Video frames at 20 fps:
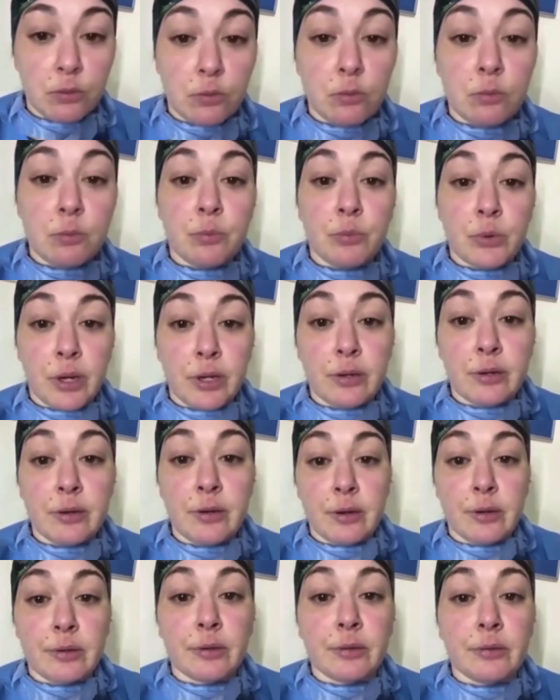
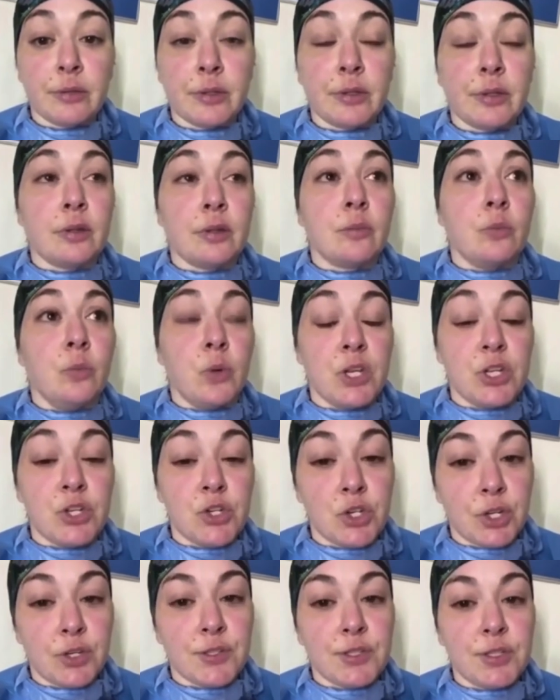bradycardic rhythm. We
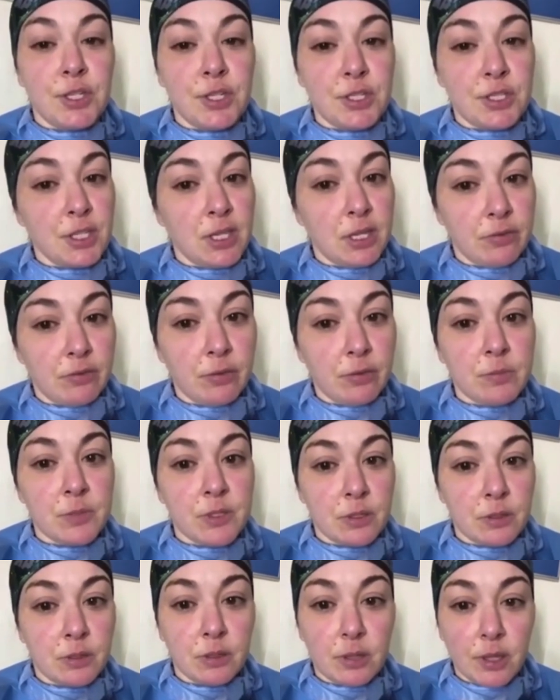just need to give him
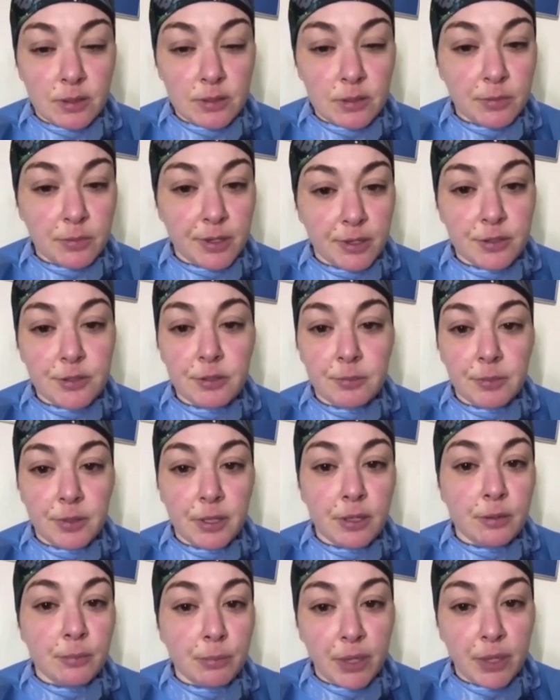some atropine
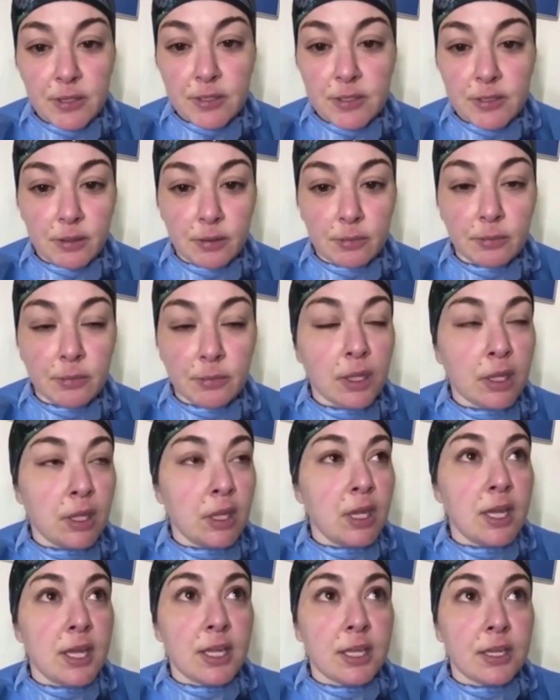and pace him.
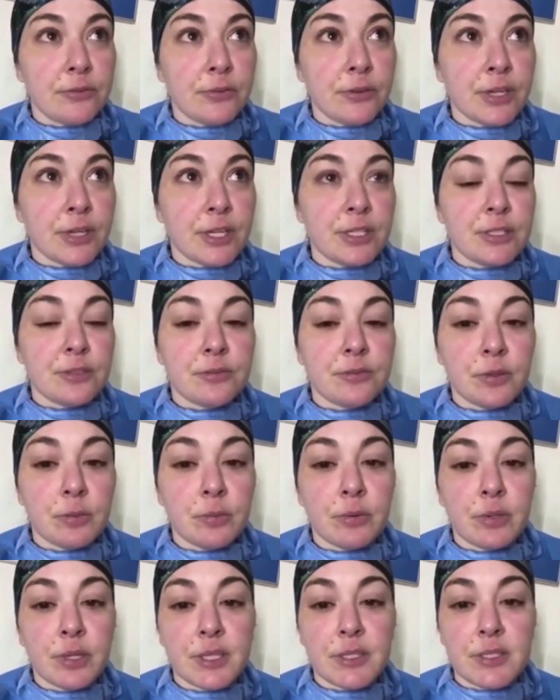He
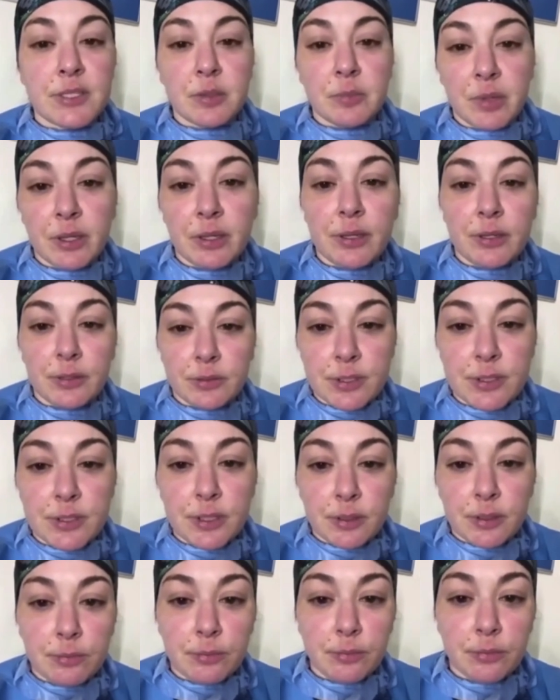defibrillates him and kills
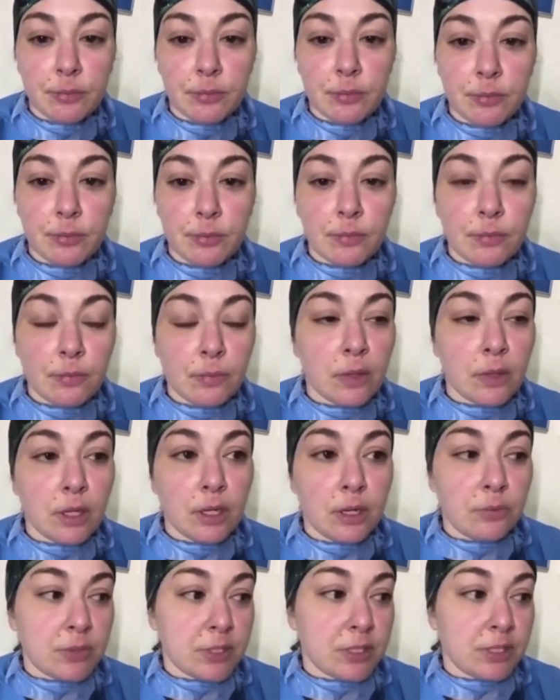him. And
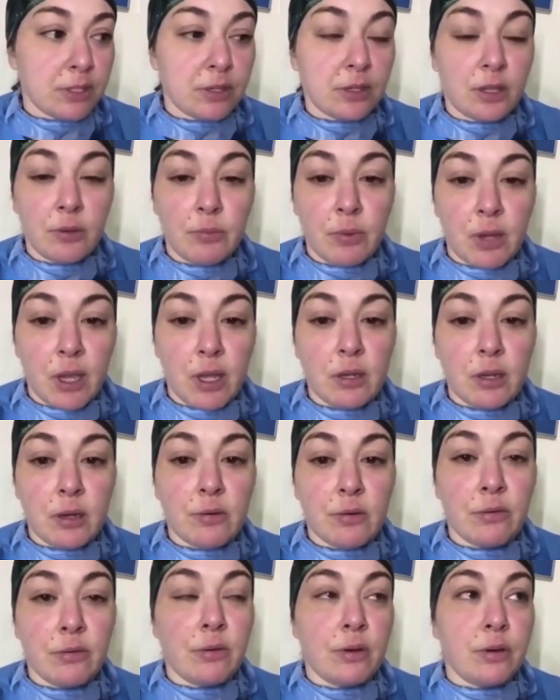I was literally ran
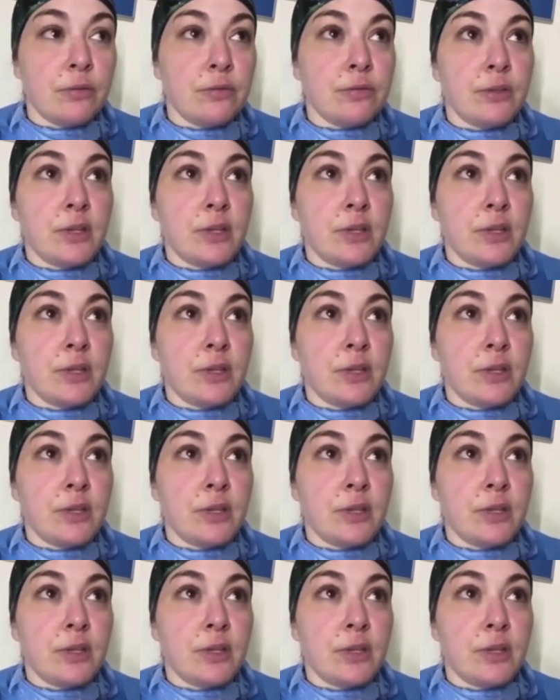out of